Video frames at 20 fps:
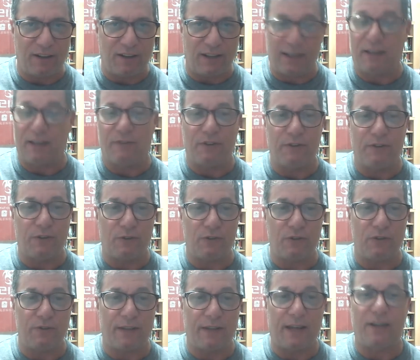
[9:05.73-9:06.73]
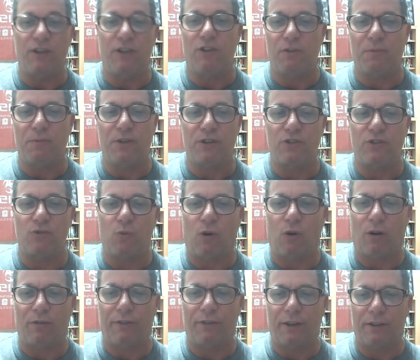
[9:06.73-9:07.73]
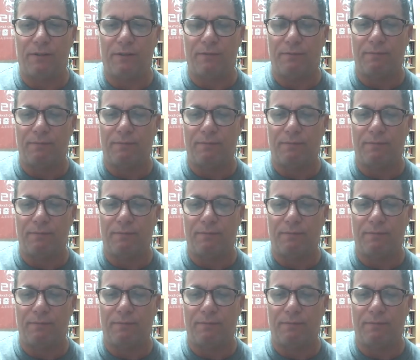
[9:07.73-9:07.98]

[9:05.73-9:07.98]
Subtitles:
And if you don't do that, you can be disqualified.